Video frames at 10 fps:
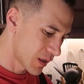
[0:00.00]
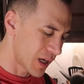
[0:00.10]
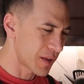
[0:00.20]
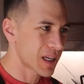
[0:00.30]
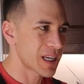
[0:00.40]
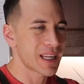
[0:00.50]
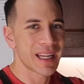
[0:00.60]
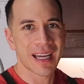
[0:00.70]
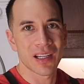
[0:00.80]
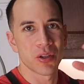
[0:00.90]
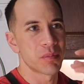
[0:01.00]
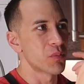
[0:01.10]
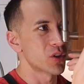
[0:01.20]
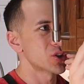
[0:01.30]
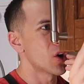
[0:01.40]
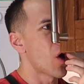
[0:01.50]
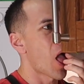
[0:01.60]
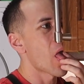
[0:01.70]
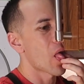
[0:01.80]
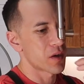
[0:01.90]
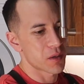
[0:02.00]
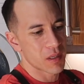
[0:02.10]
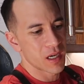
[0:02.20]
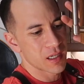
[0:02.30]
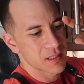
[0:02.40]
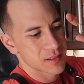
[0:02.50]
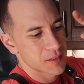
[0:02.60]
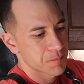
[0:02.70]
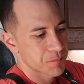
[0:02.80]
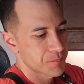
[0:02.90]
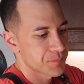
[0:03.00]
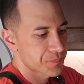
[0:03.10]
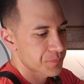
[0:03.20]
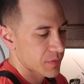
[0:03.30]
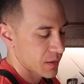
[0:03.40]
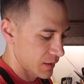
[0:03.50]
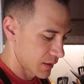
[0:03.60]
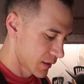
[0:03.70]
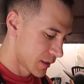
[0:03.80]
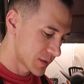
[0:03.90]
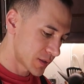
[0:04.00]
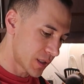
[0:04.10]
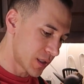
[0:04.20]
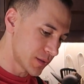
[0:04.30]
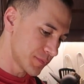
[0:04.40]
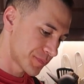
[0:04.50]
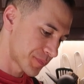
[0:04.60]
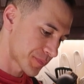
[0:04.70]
I think I need to add a little bit more salt, to be honest. So,